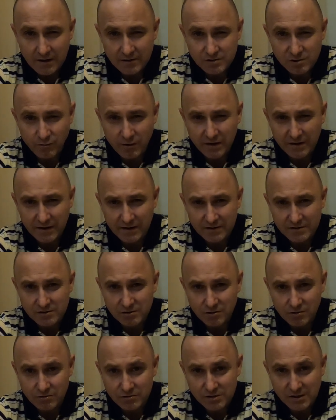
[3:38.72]
Do we need to
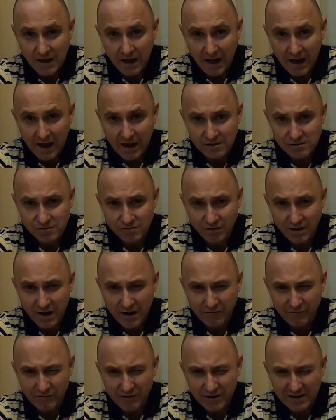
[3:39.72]
use cards for
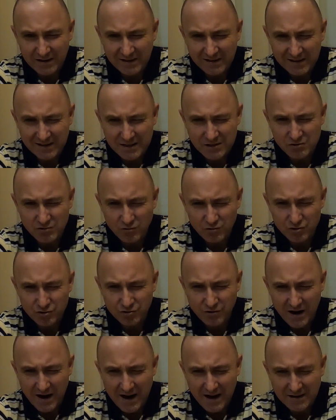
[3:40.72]
every little
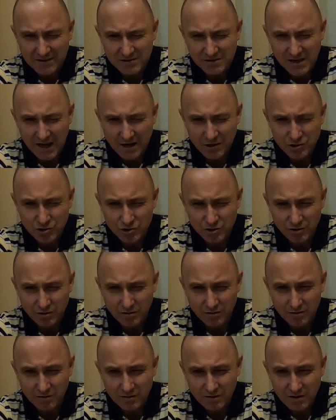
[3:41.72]

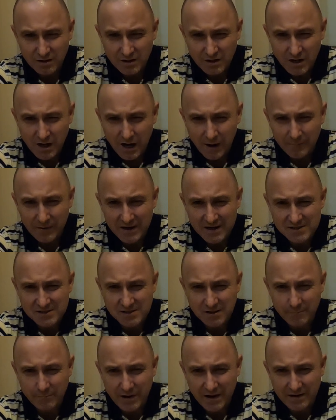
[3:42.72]
transaction? I mean,
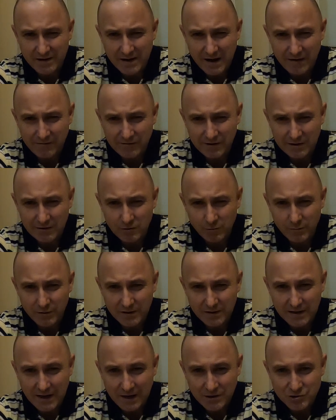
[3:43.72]
isn't it better to have a little bit
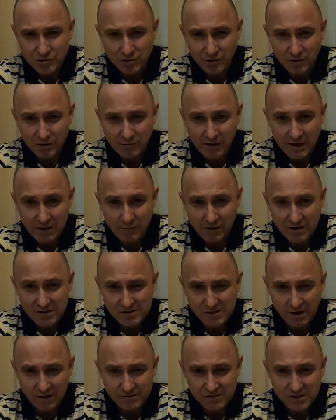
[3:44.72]
of cash on you anyway,
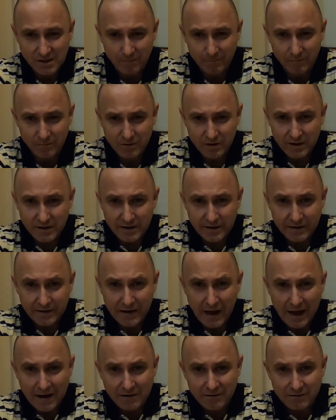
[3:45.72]
so if some
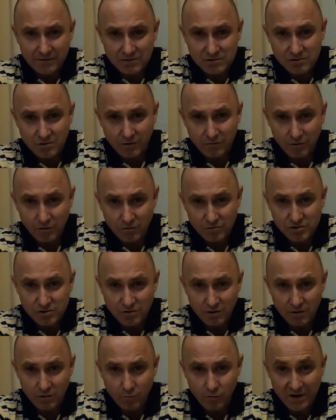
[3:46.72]
nutter that's on all
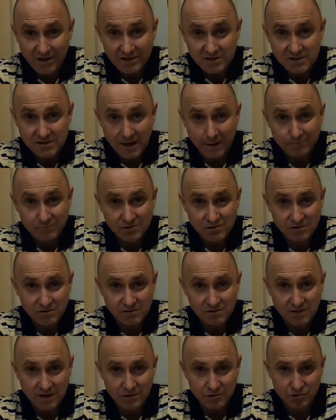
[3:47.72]
sort of weird
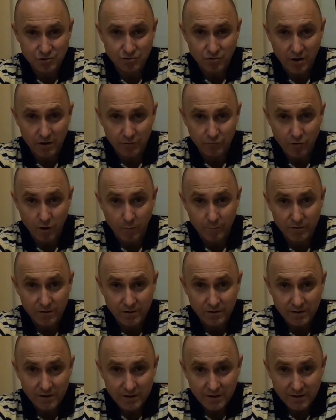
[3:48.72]
substances does try to rob you,